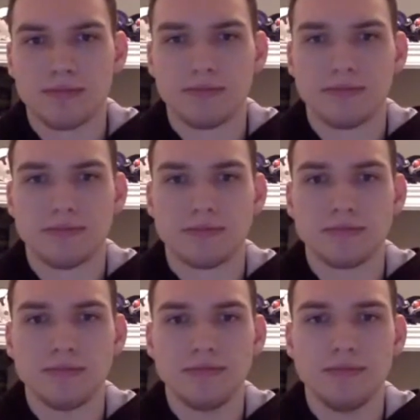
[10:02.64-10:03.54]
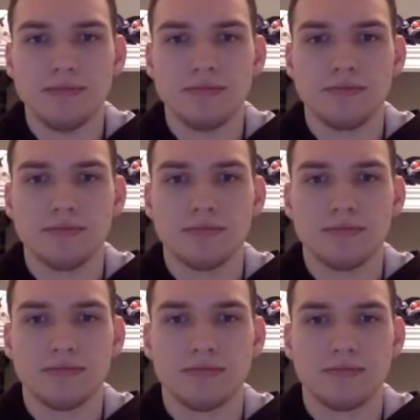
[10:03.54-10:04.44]

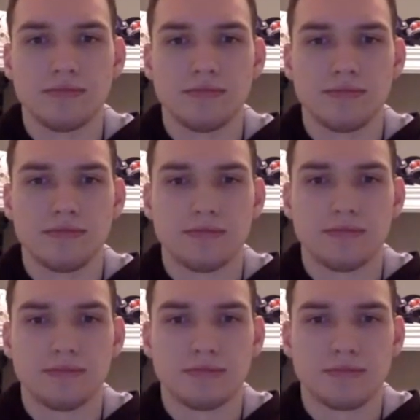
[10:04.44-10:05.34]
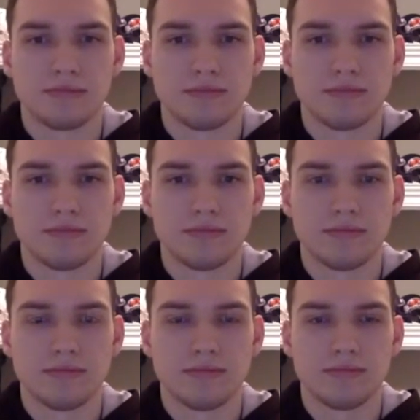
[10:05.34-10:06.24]

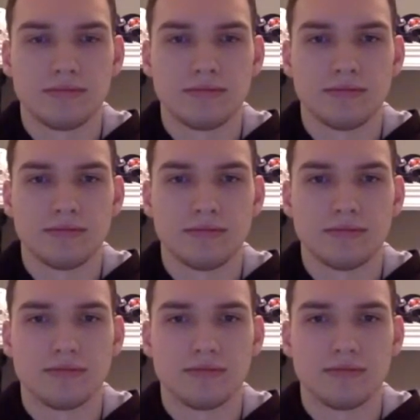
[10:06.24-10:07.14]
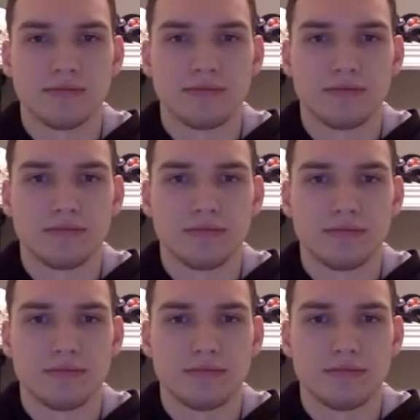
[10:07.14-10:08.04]

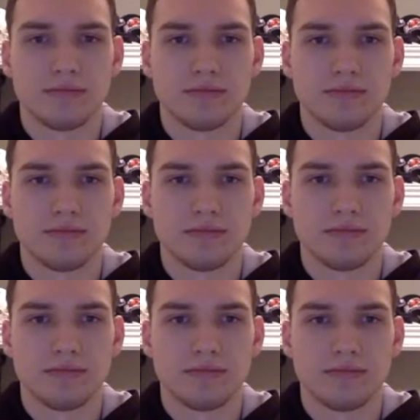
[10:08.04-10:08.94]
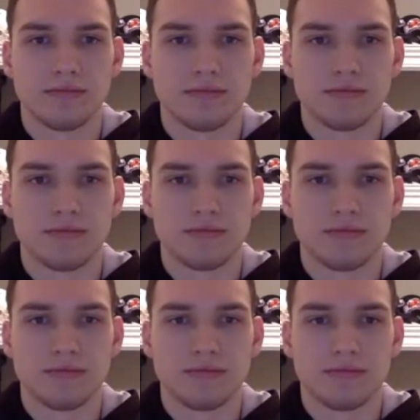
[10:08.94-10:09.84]

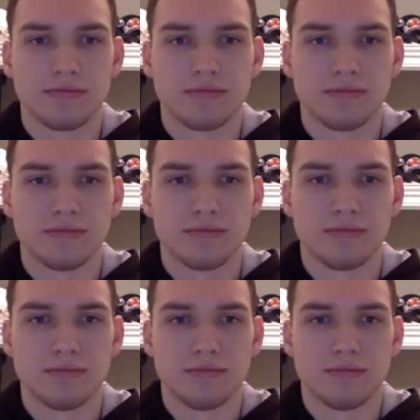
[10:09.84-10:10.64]
The person shown says nothing.